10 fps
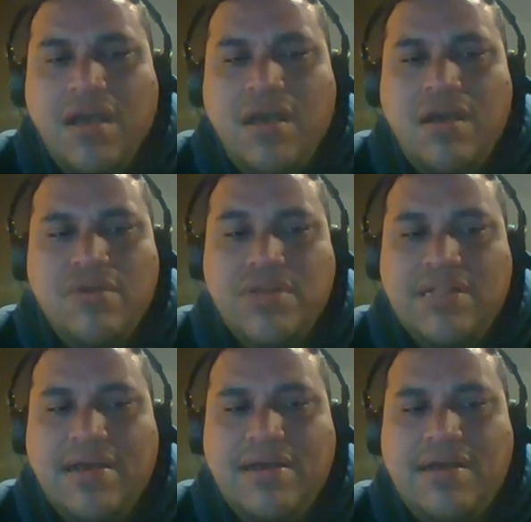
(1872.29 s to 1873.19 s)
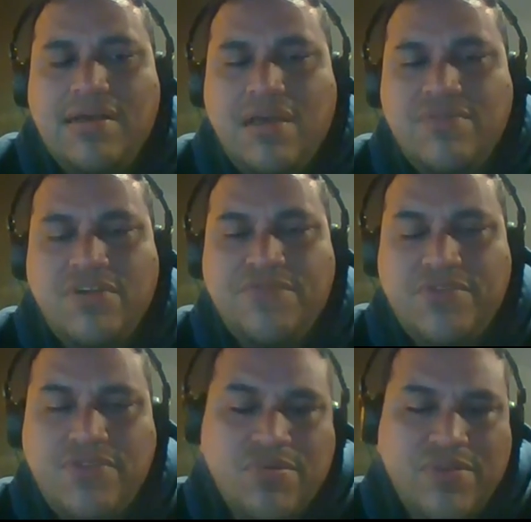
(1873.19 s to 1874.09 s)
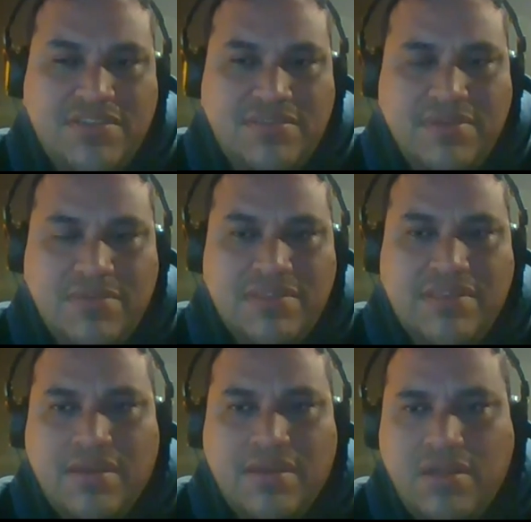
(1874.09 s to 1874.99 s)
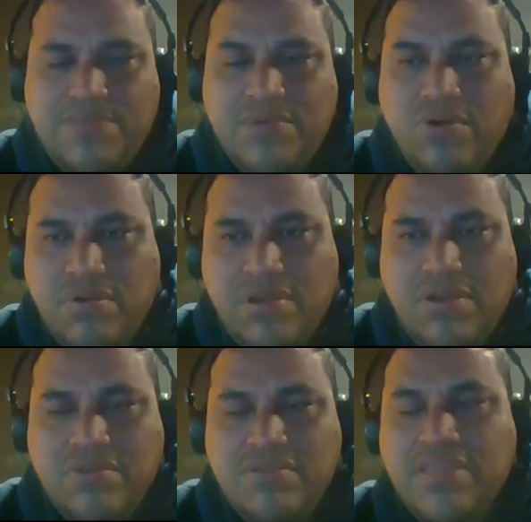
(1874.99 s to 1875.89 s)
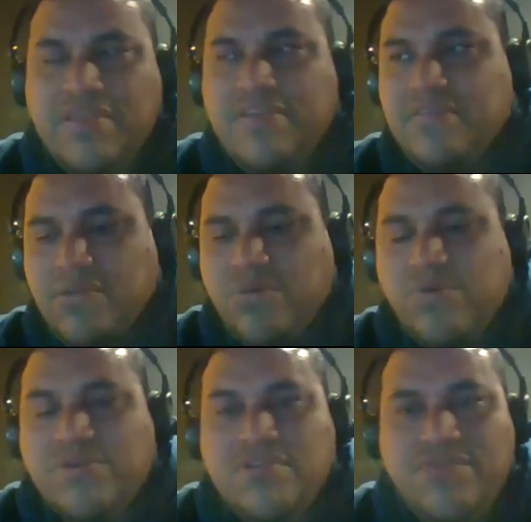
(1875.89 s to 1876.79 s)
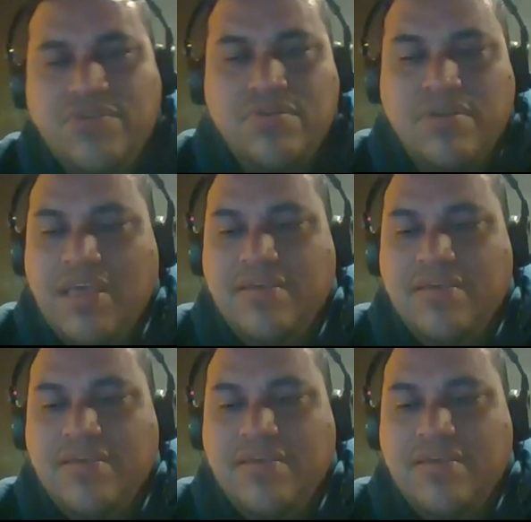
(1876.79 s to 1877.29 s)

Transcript: Uh, well, I have no further question given that I helped you all along the, the course of your